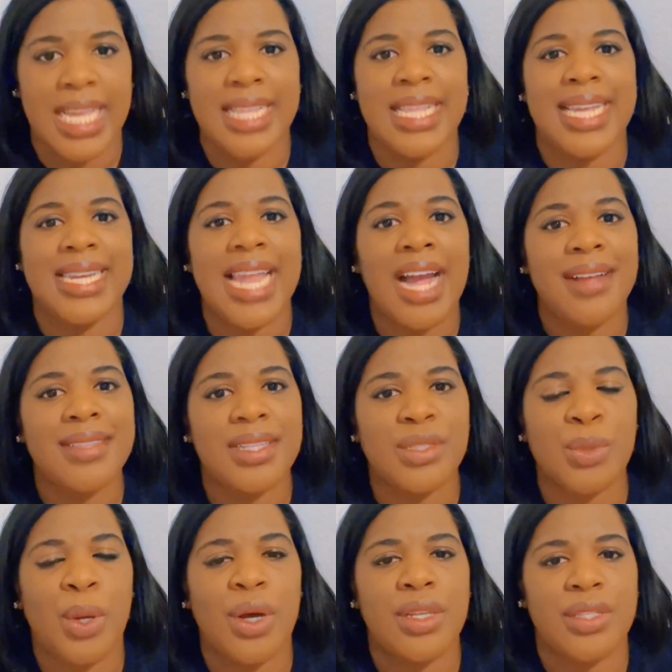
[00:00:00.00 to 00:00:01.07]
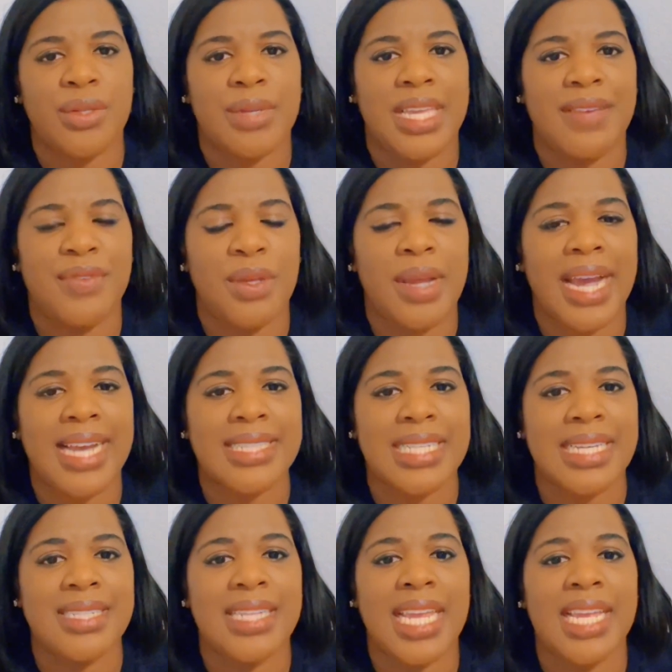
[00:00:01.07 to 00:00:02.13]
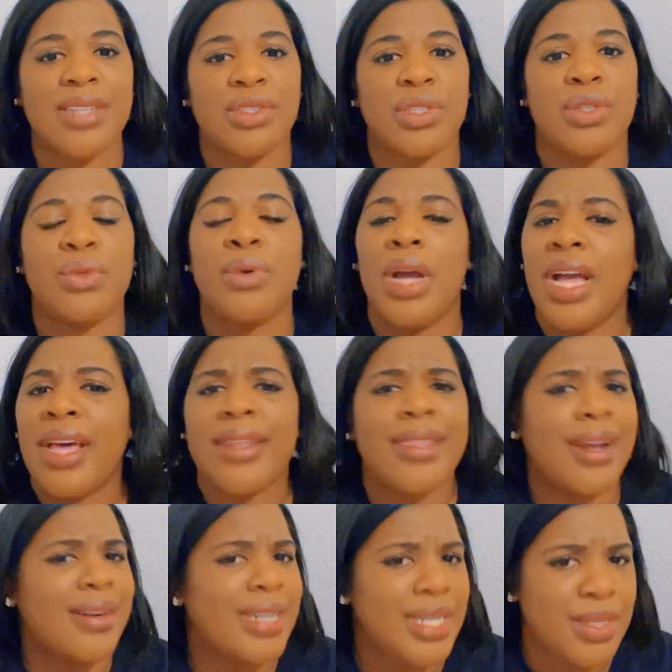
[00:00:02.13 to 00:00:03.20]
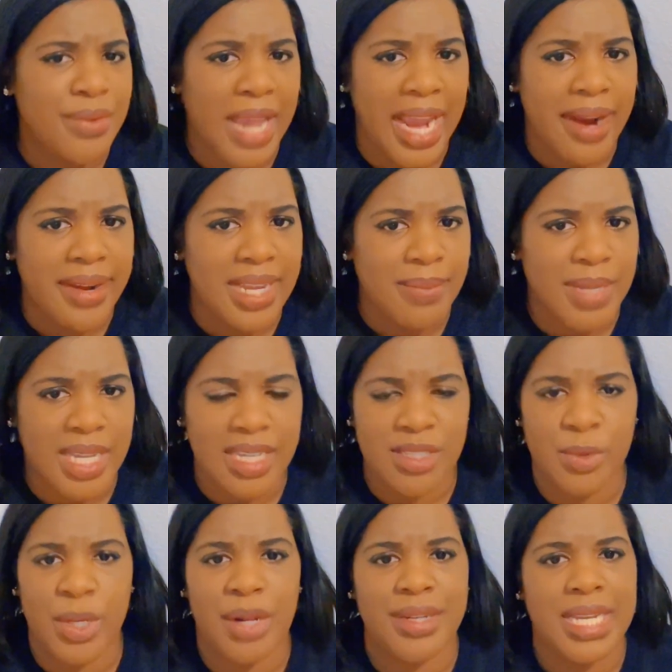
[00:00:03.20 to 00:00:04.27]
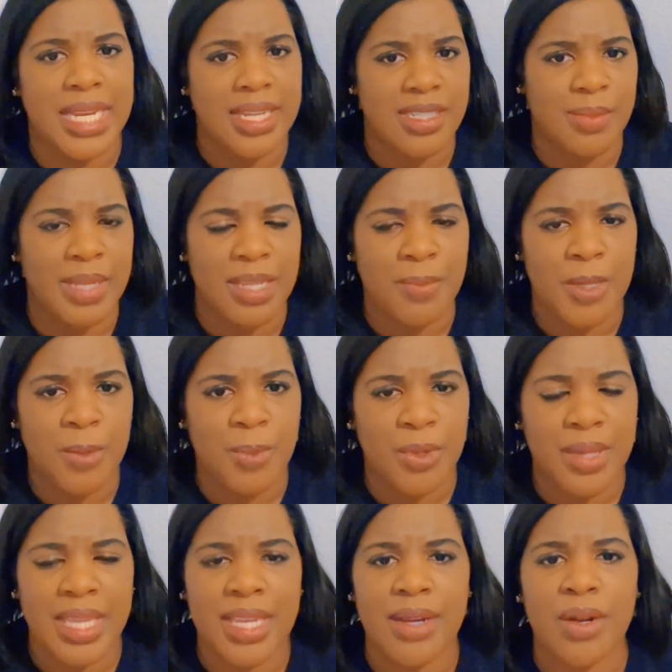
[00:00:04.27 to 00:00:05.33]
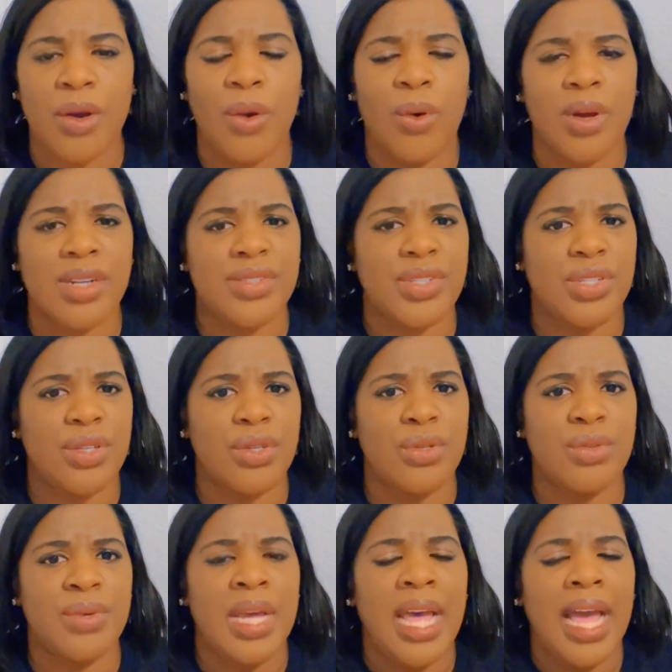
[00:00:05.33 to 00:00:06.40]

And then now this will also give you guys a chance to learn a new area because we don't need as many people here, or to